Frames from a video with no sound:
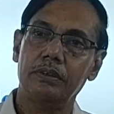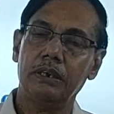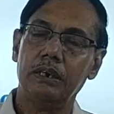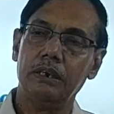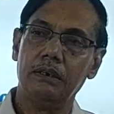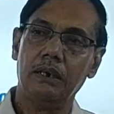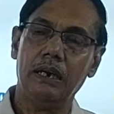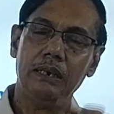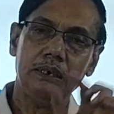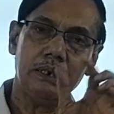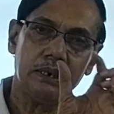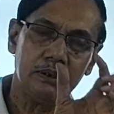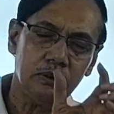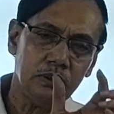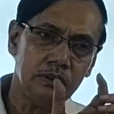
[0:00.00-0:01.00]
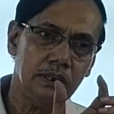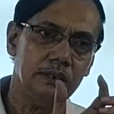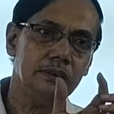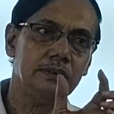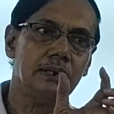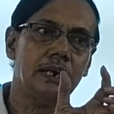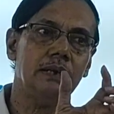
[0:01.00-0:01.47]
that under this
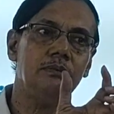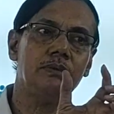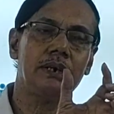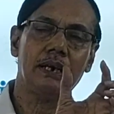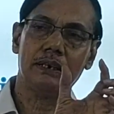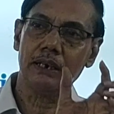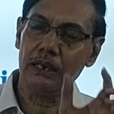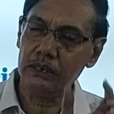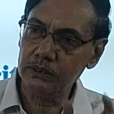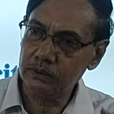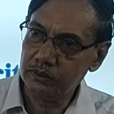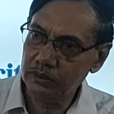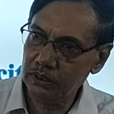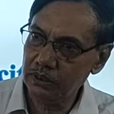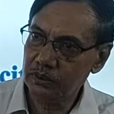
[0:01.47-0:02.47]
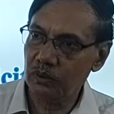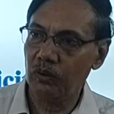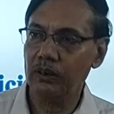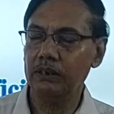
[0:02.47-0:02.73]
enzyme catalysis